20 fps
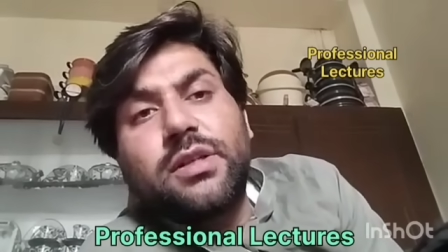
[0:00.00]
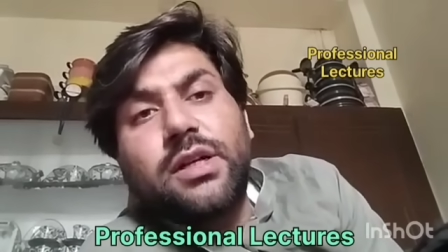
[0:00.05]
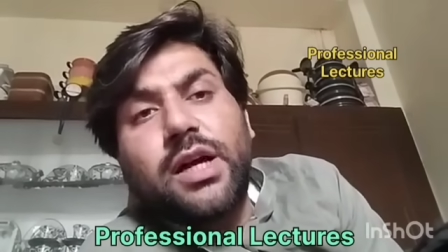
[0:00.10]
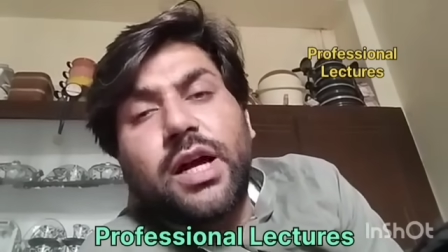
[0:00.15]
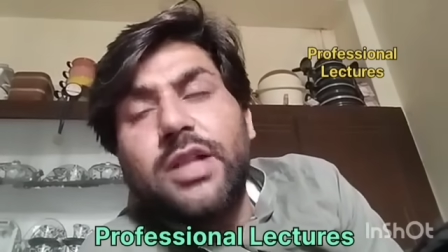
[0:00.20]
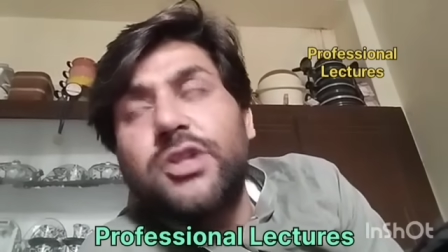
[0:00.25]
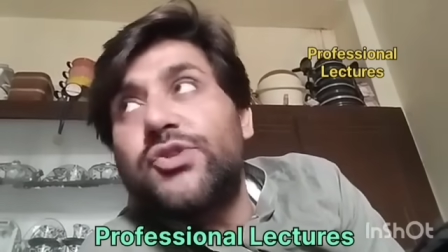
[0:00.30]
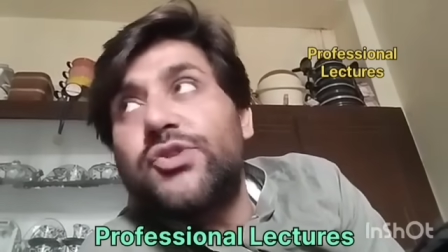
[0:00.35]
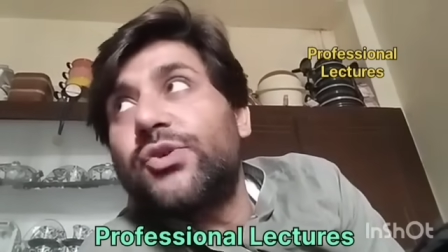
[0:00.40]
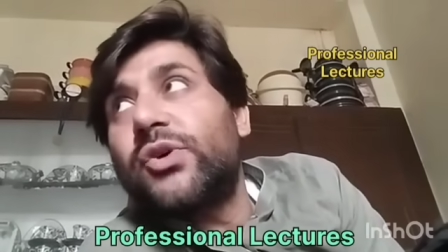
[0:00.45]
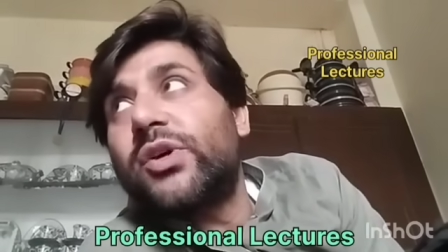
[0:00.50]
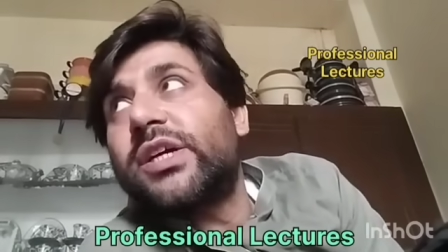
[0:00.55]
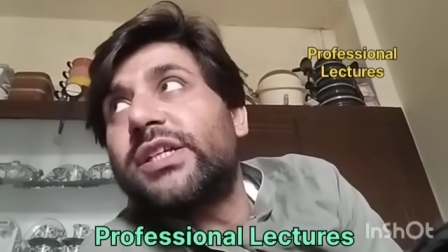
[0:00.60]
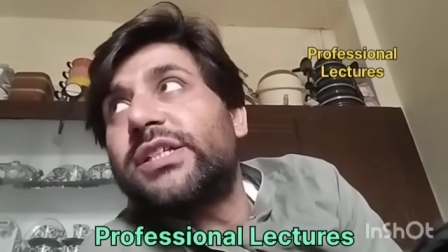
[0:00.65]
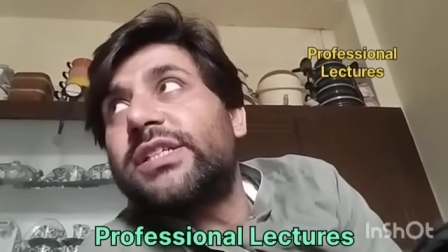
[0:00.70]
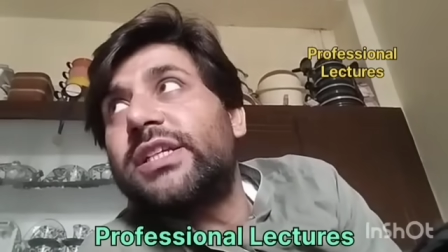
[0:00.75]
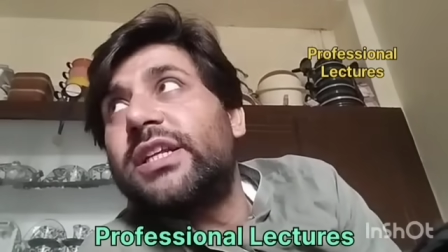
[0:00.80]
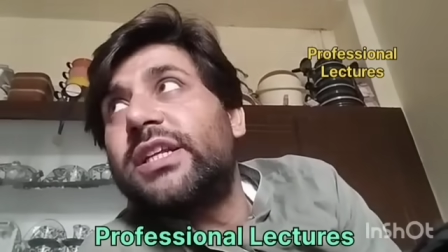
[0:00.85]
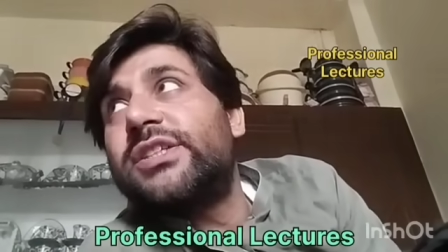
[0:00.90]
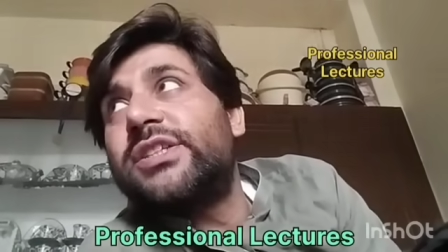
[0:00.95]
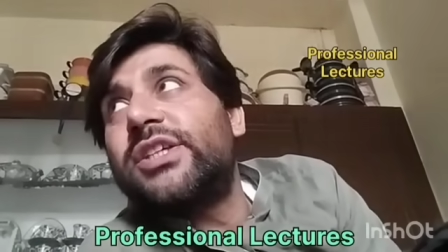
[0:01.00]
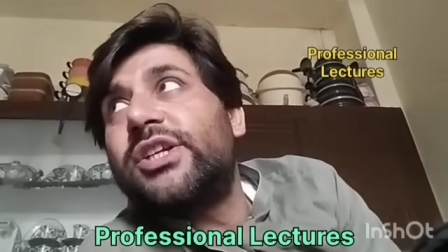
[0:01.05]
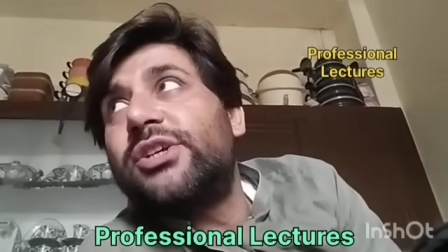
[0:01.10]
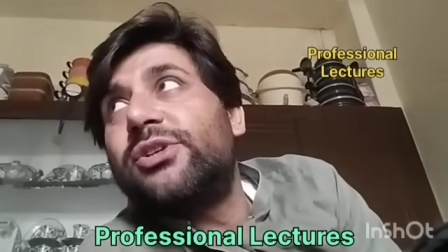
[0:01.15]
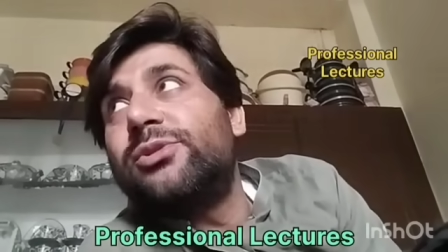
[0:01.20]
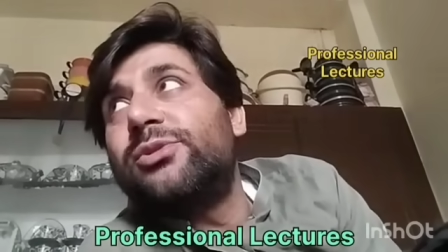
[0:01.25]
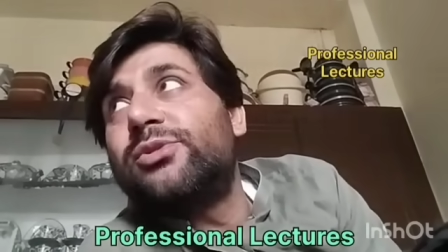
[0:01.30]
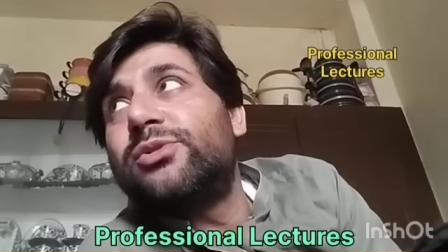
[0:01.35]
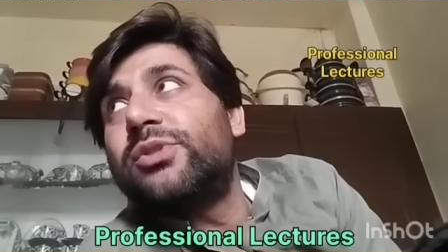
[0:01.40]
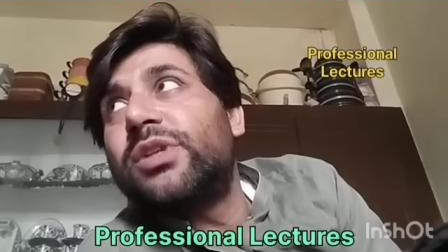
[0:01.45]
also occur cell injury
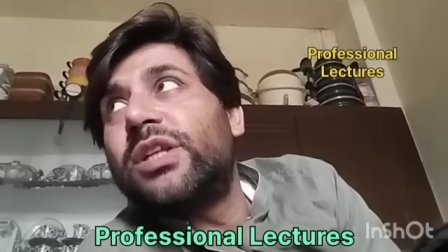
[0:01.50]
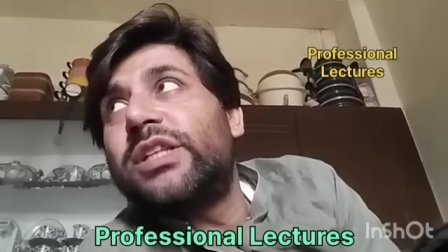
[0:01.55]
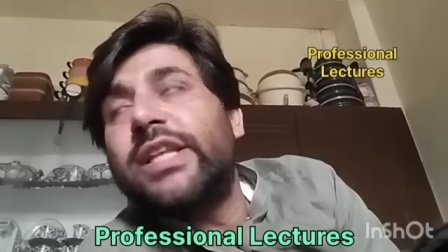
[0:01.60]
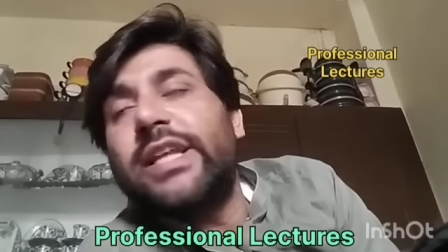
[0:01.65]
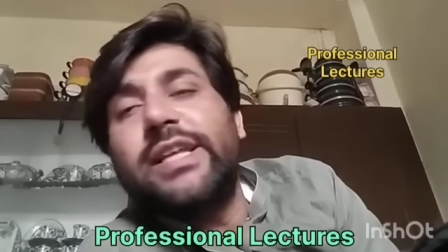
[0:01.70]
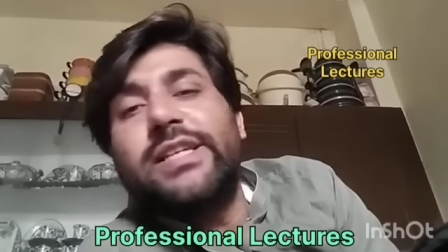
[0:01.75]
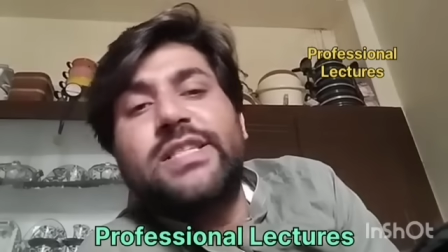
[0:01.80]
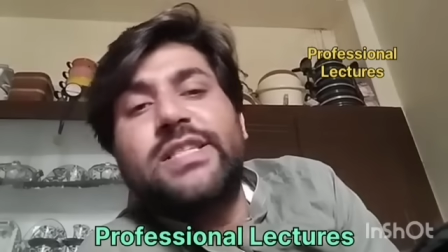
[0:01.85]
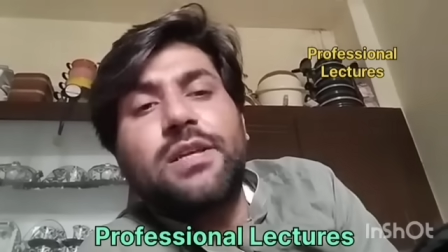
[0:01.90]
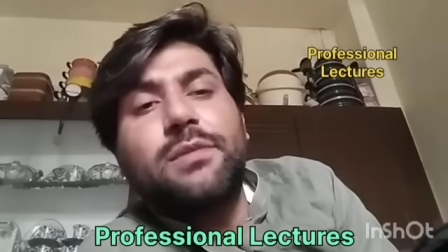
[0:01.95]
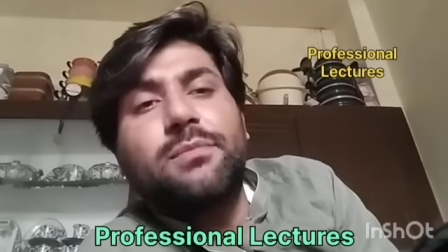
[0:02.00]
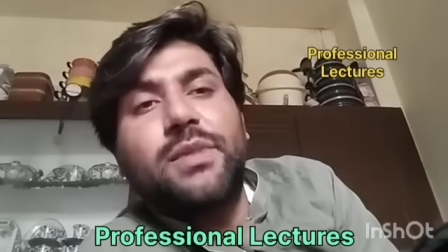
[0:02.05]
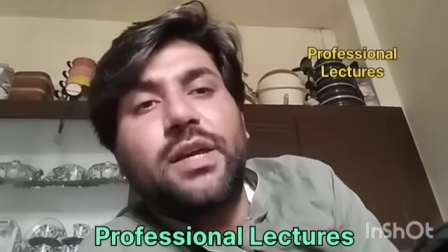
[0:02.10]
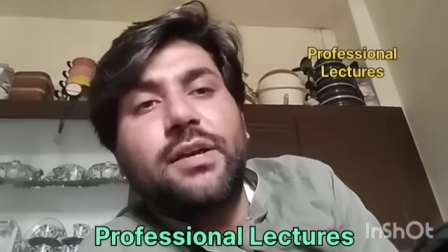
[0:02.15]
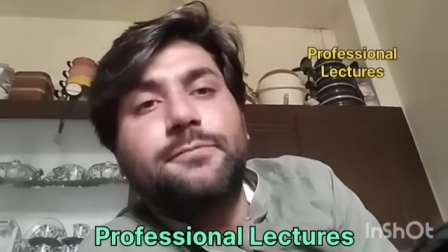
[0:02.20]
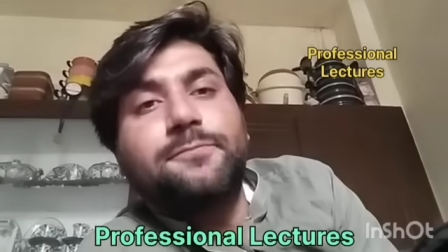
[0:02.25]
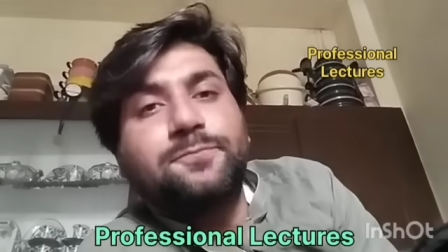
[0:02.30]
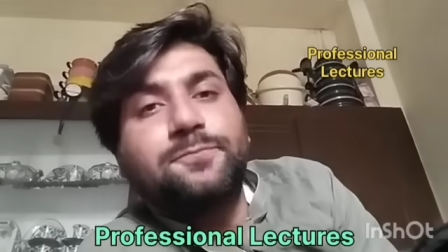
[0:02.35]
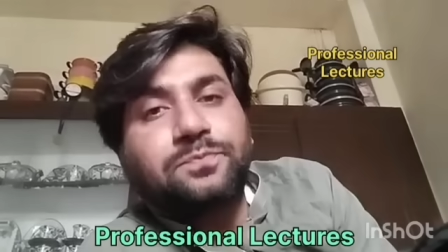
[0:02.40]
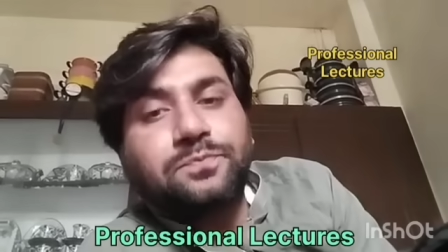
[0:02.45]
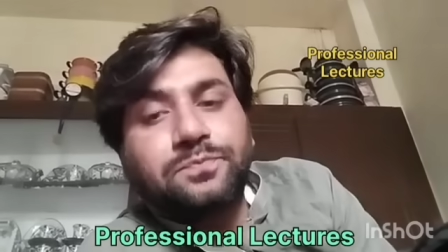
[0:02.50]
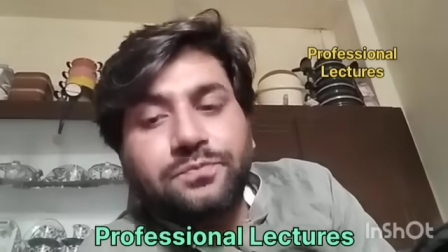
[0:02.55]
due to the thalassemia,